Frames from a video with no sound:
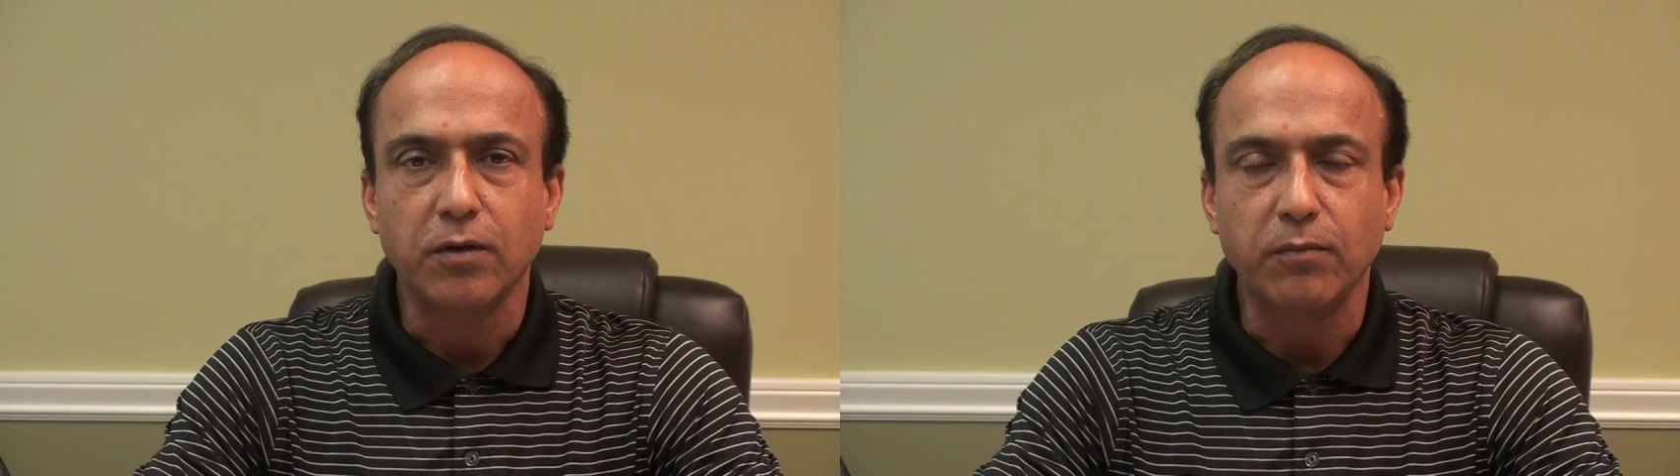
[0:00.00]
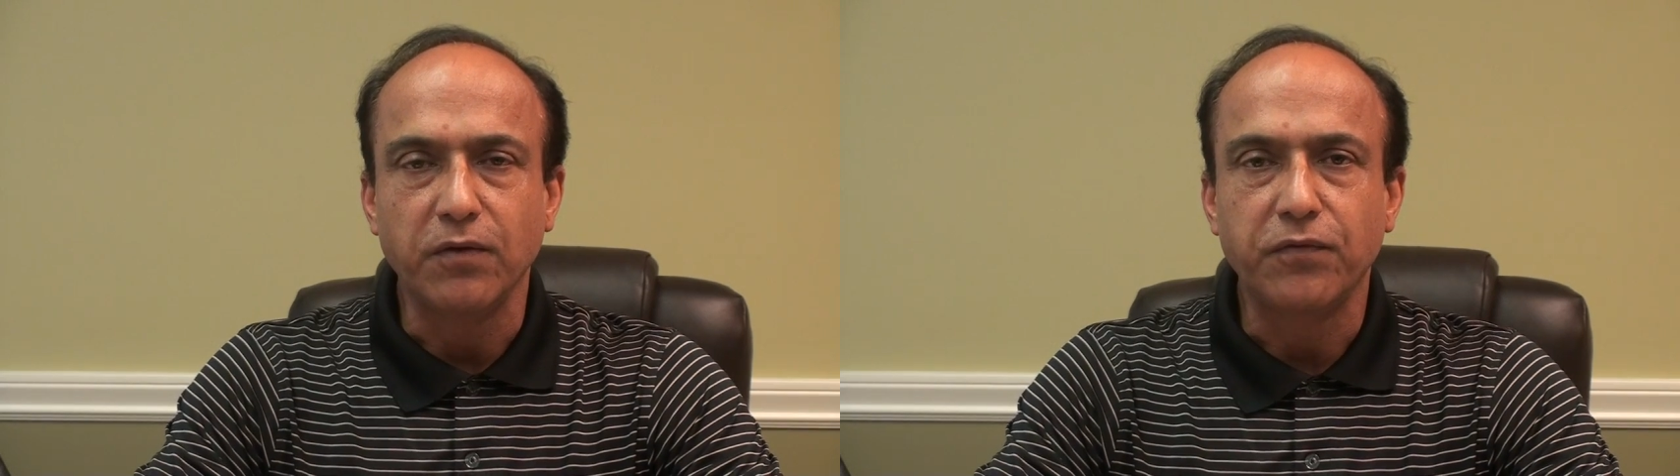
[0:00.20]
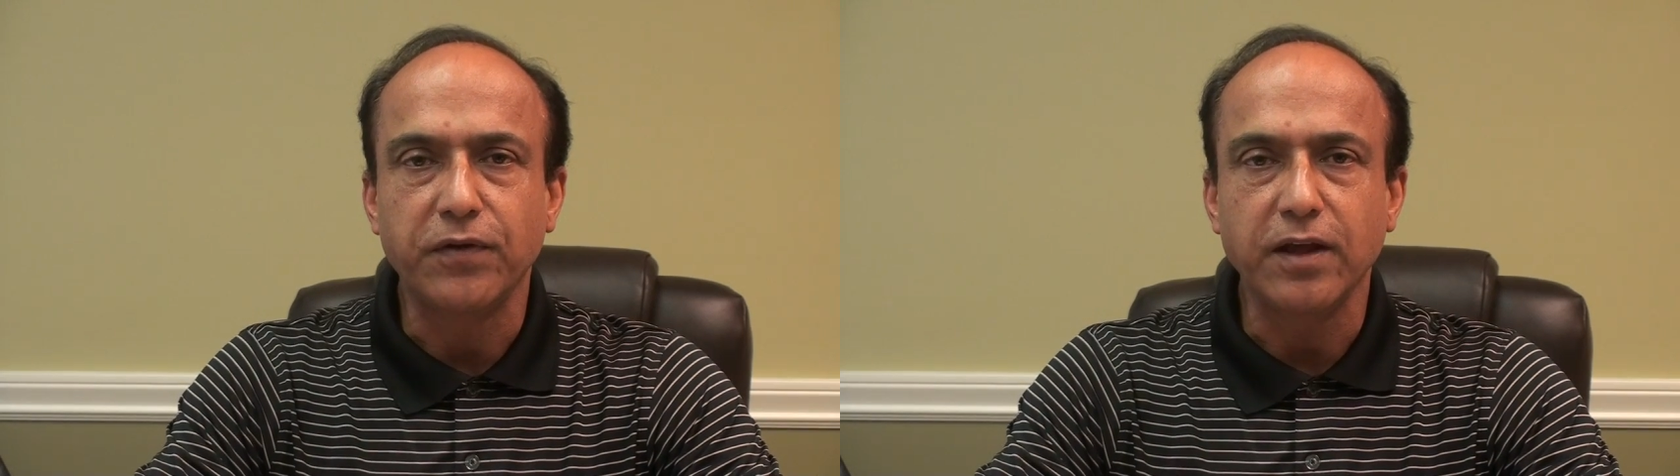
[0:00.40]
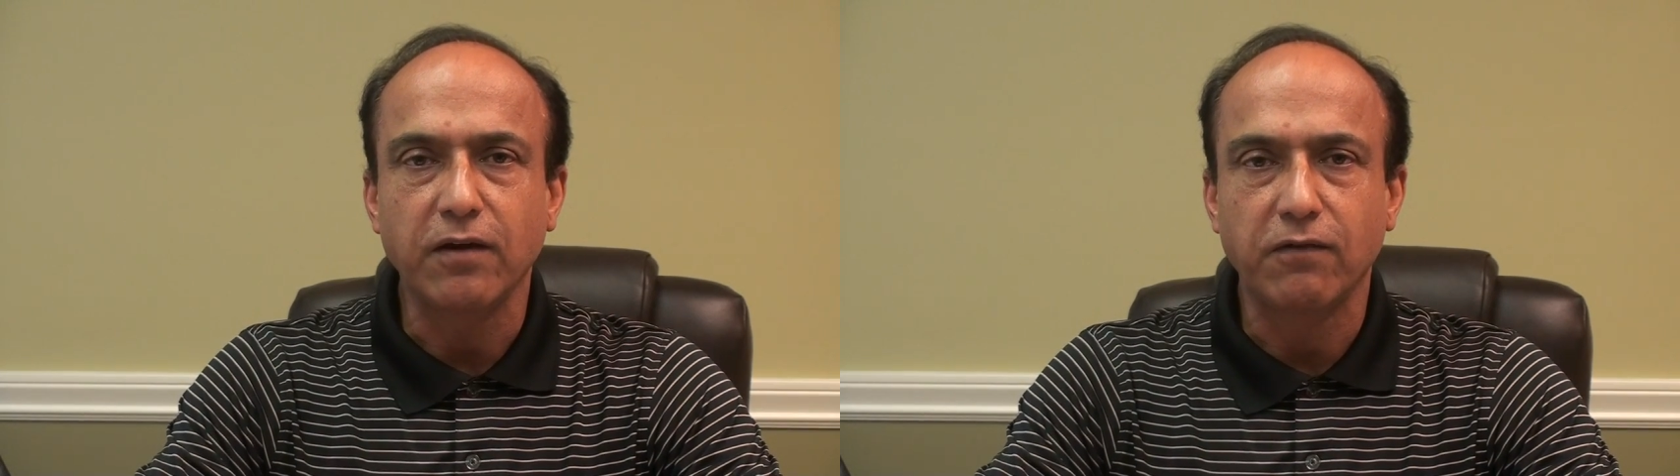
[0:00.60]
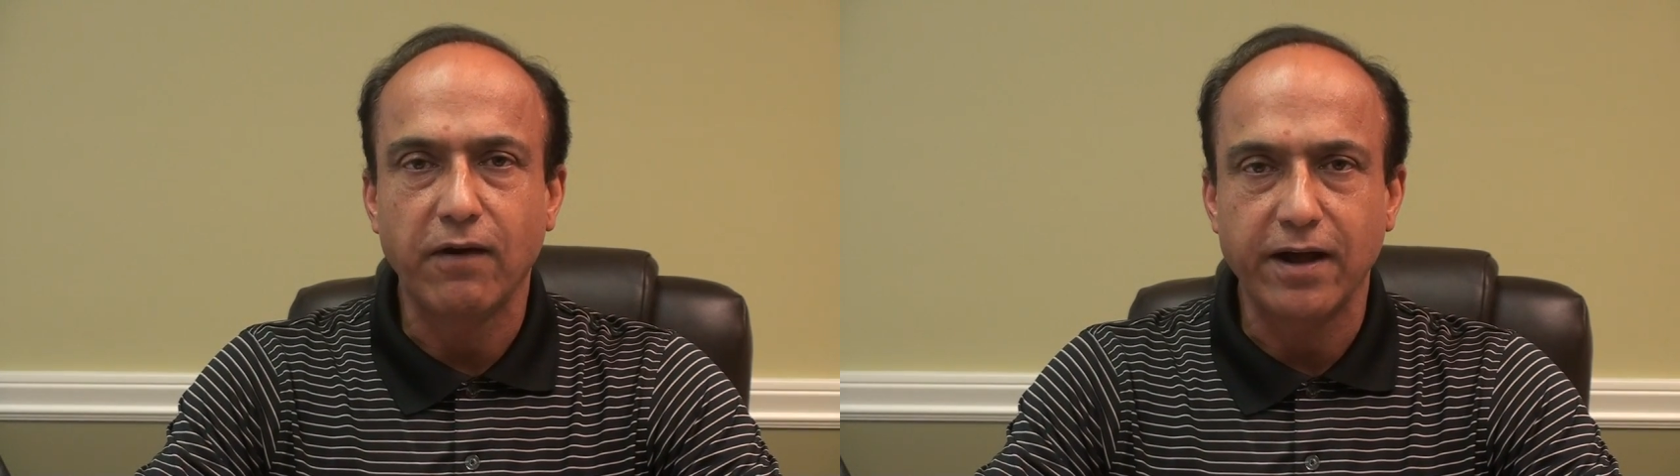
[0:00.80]
be free
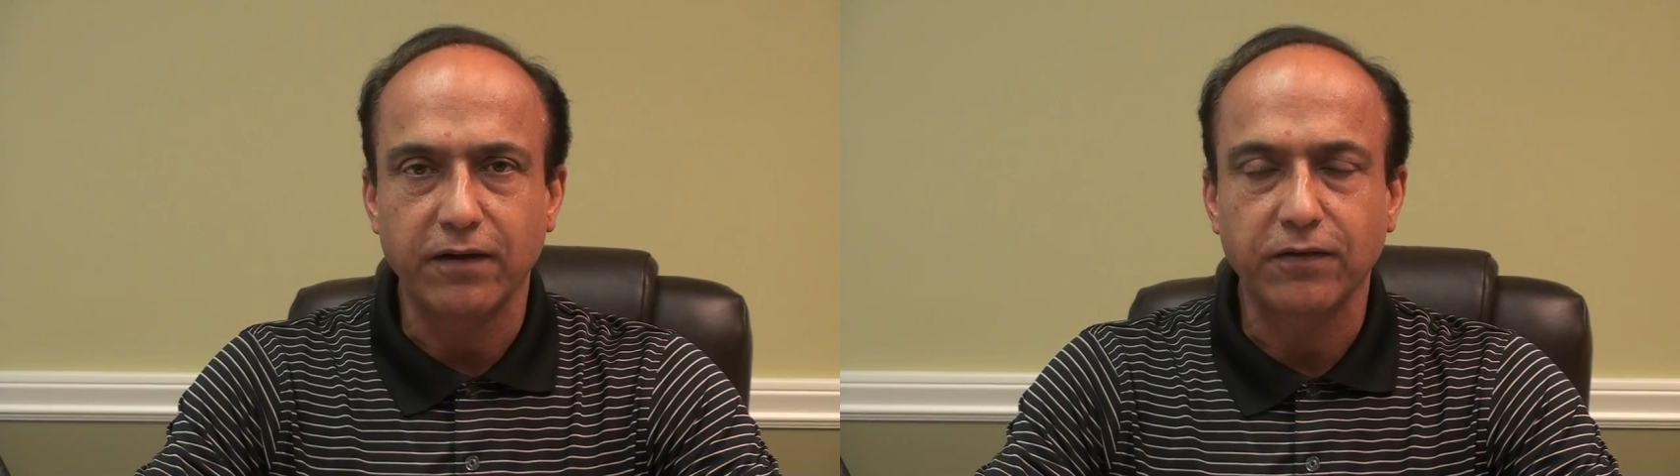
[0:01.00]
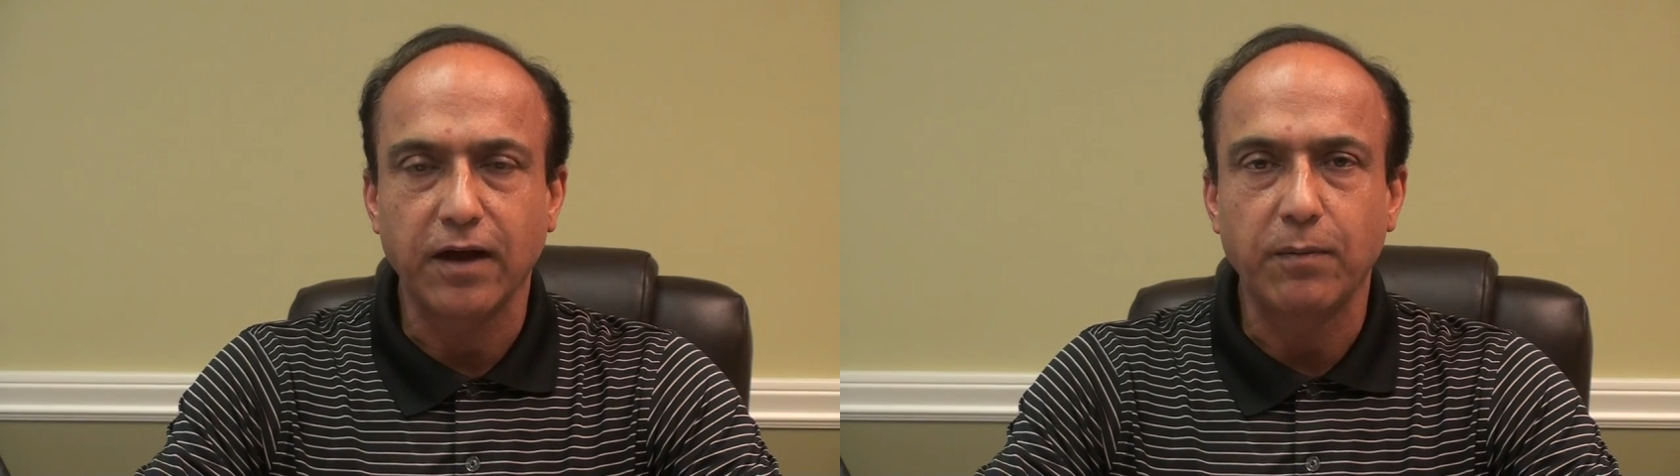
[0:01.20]
of virus